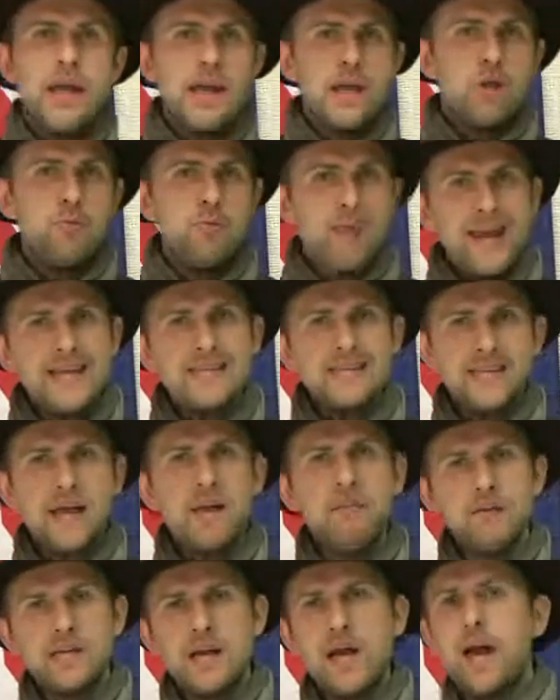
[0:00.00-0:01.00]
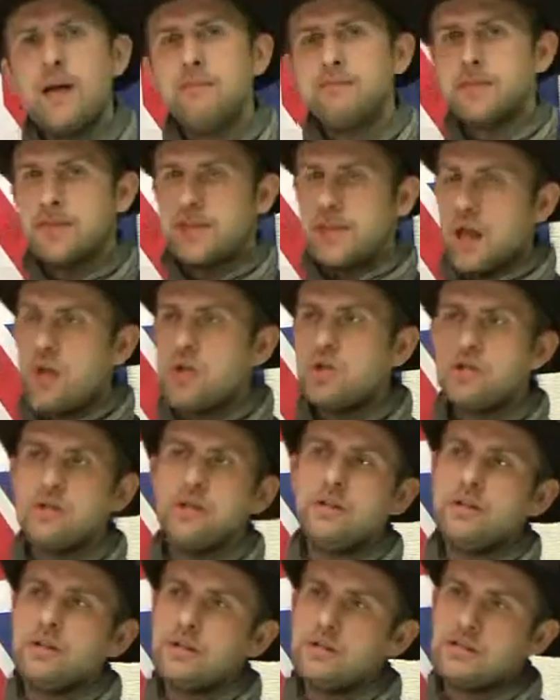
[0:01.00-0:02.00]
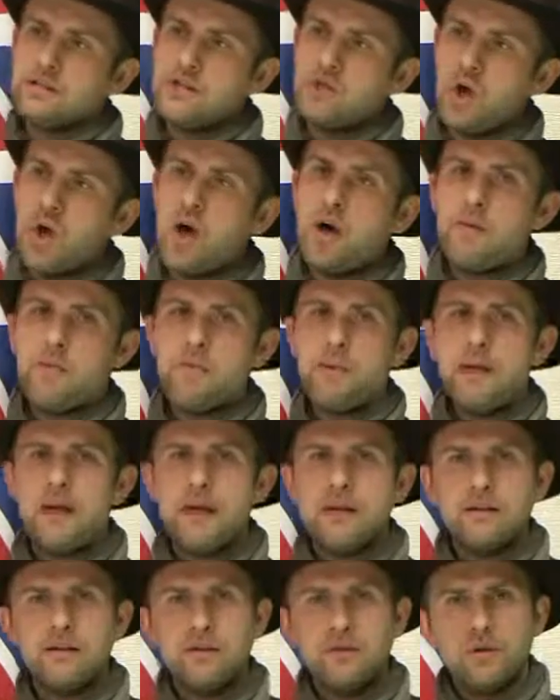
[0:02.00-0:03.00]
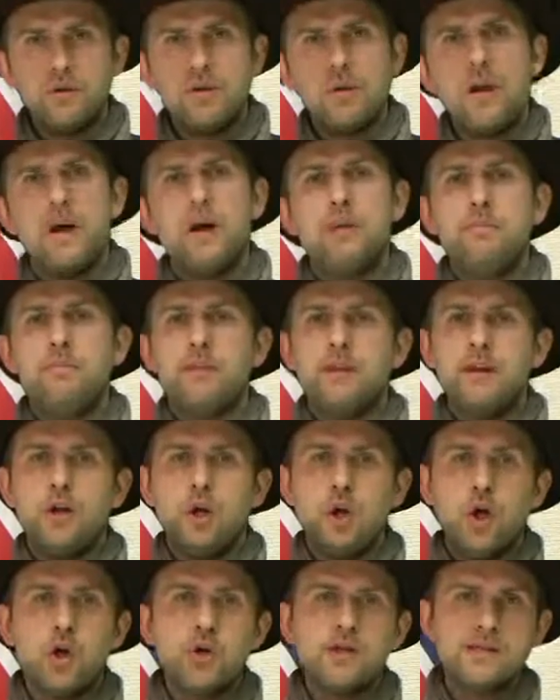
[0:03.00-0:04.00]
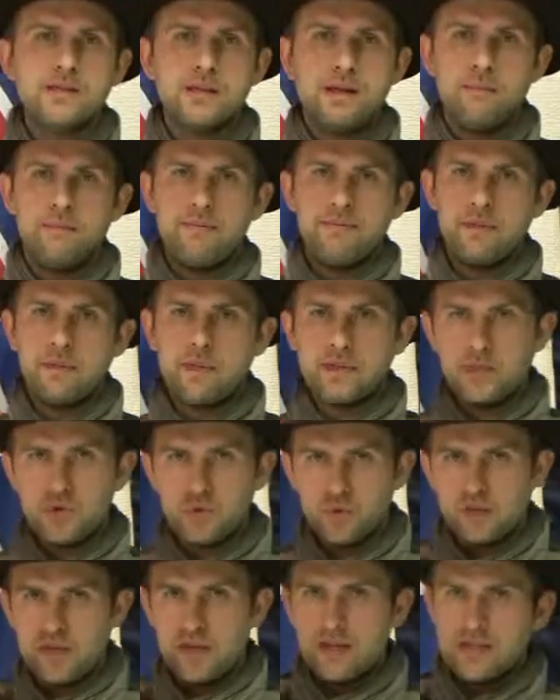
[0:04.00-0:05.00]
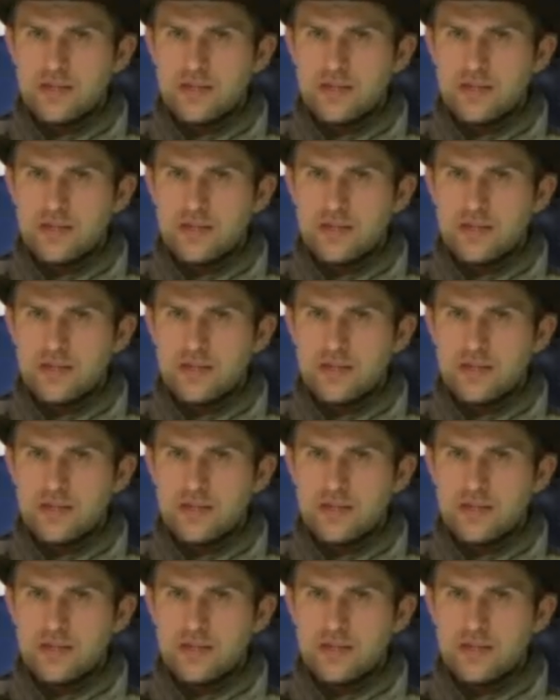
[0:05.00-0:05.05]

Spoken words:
You may sometimes occasionally stop and look it up and learn something and do the